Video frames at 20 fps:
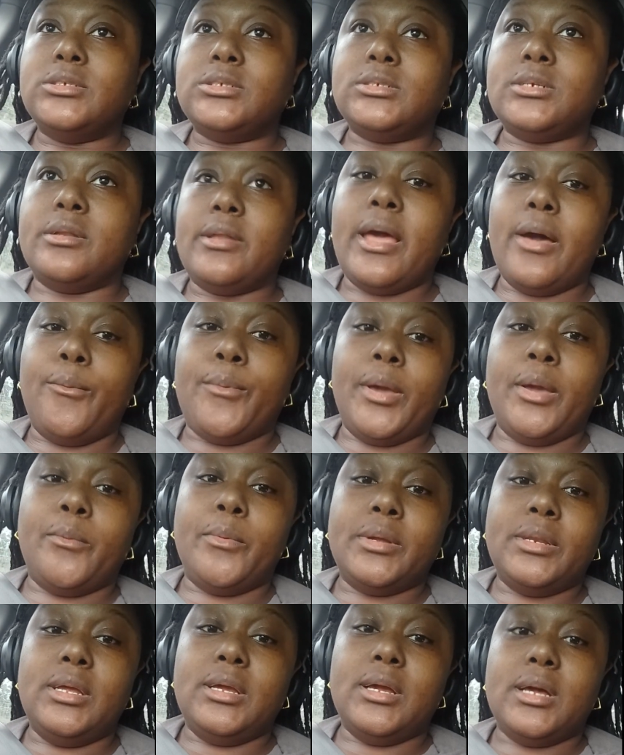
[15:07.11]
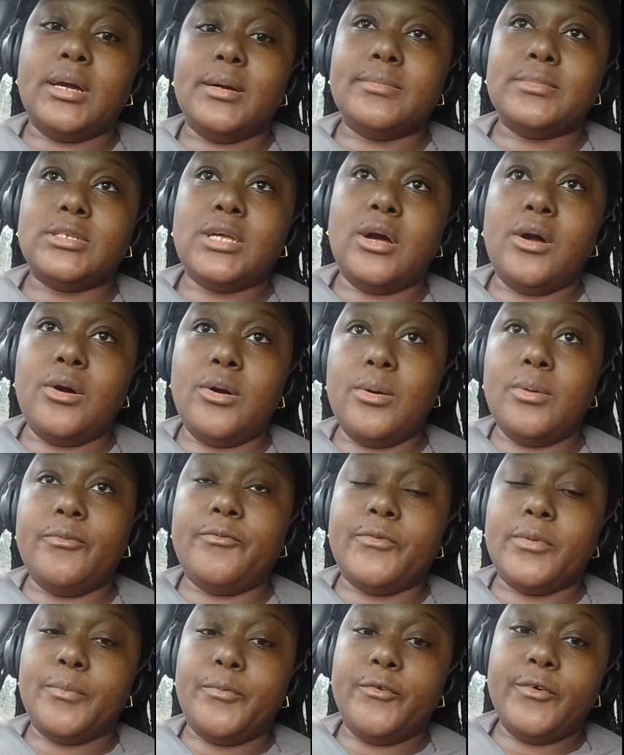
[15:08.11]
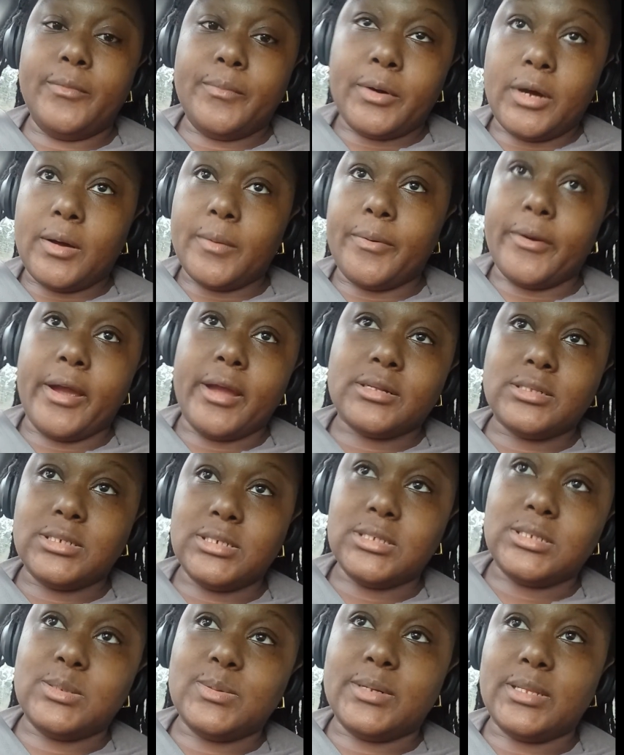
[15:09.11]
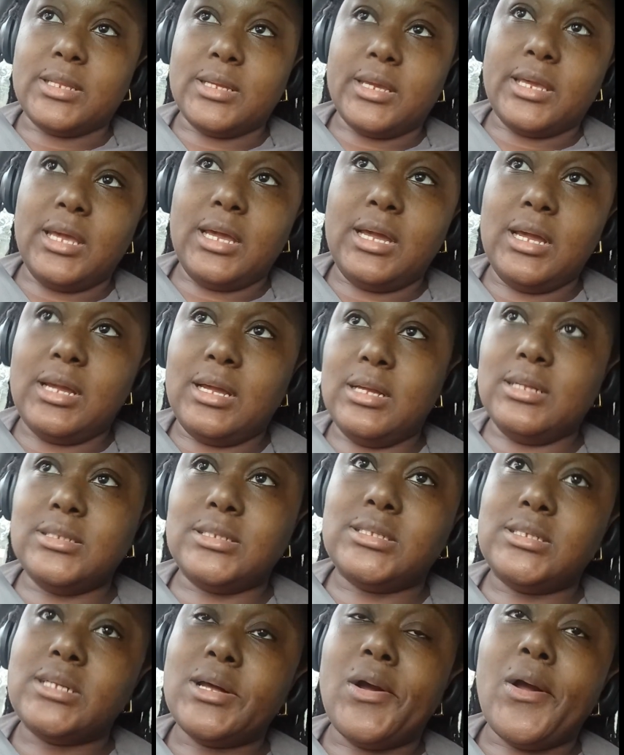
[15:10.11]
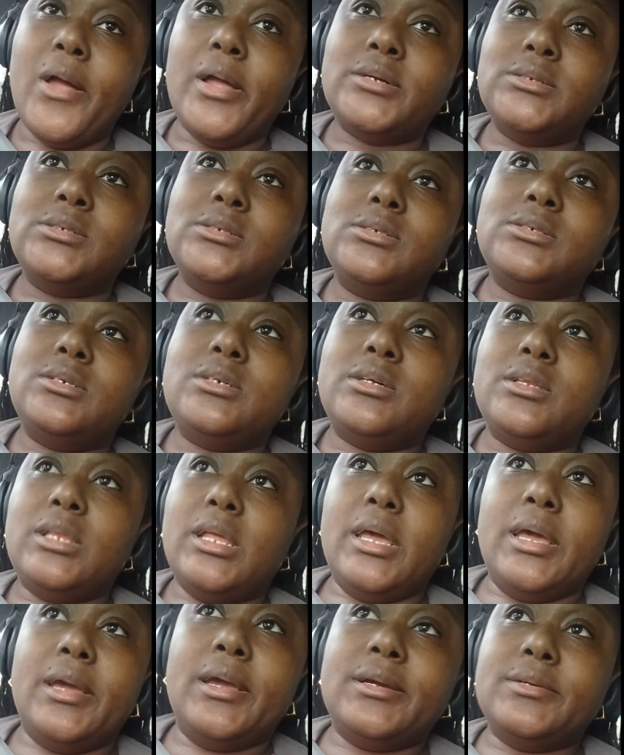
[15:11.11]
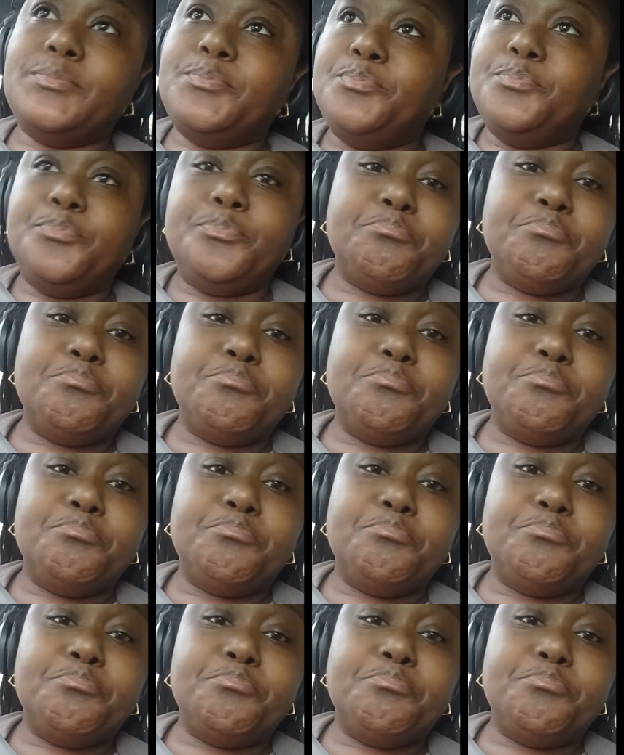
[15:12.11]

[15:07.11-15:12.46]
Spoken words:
so that way when he comes home from football practice with the kids, then